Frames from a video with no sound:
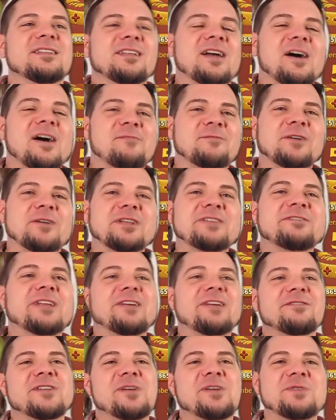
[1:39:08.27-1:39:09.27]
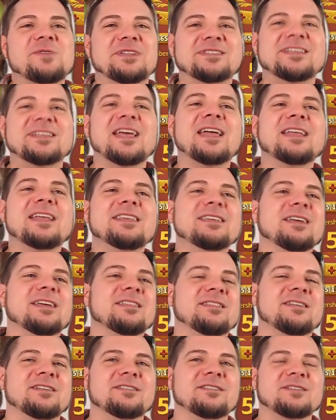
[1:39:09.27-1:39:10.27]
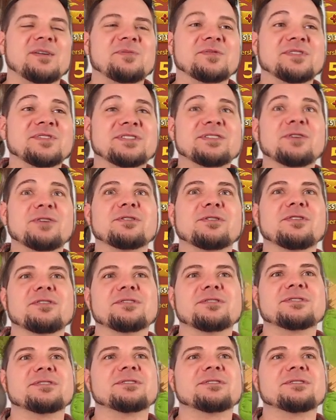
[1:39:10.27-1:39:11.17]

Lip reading: I'm not even at VIP 10 yet there. I'm so close.